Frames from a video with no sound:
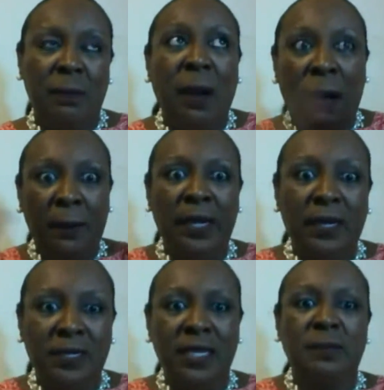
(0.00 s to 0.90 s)
public
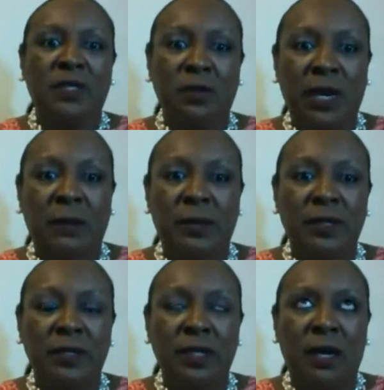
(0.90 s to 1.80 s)

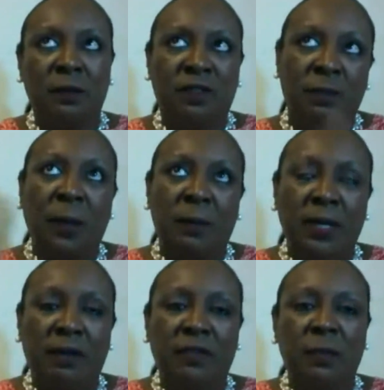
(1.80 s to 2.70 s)
subscribers, for
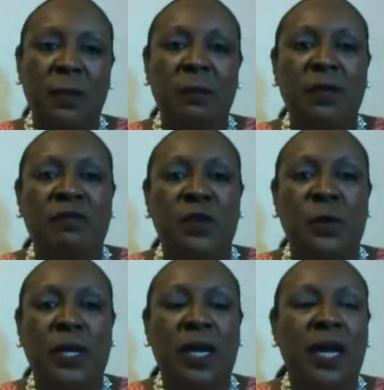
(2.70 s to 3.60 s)
the public
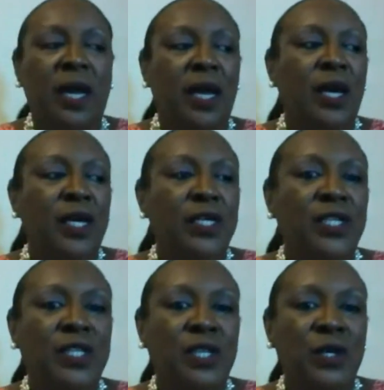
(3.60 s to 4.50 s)
viewing.
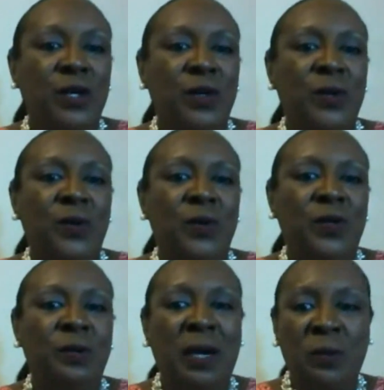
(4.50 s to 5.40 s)
So you
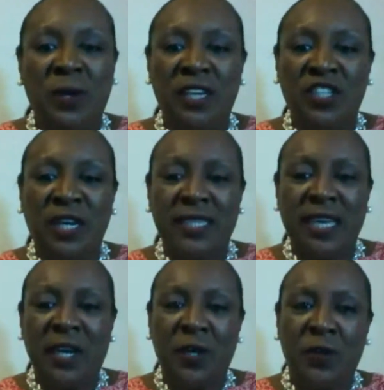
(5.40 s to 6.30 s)
might want to check that
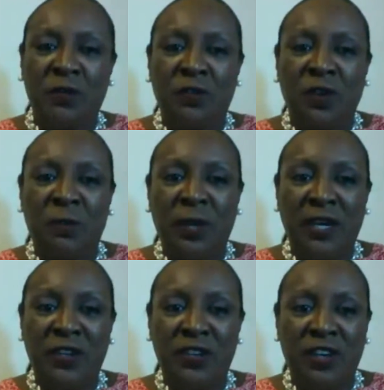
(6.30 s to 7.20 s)
out over on
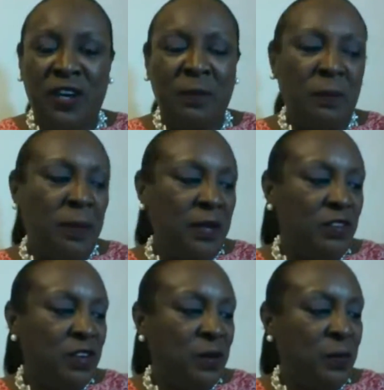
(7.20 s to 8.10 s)
Patreon, my
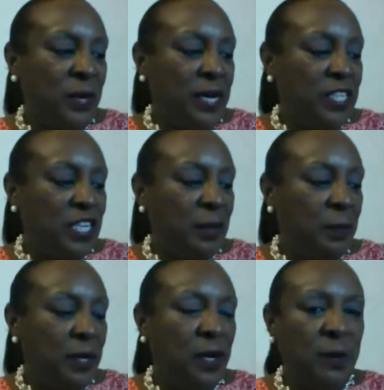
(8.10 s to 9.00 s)
Patreon page. I put
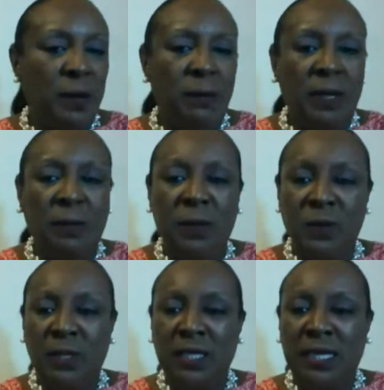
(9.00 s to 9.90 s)
out a public post
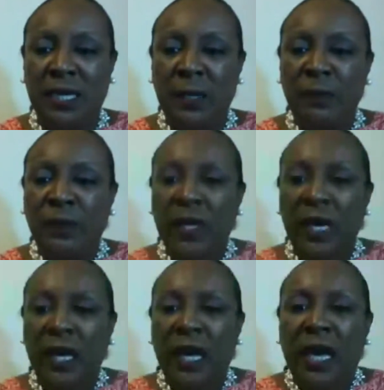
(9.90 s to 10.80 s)
today.
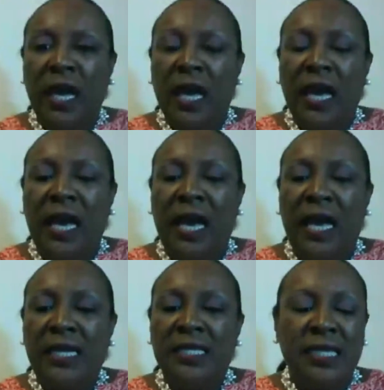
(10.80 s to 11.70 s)

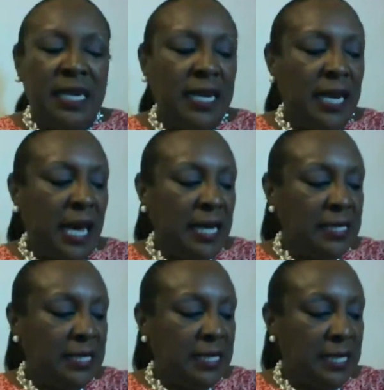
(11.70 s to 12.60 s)
And
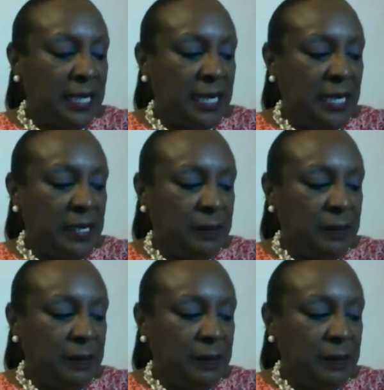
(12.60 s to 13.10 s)
lastly,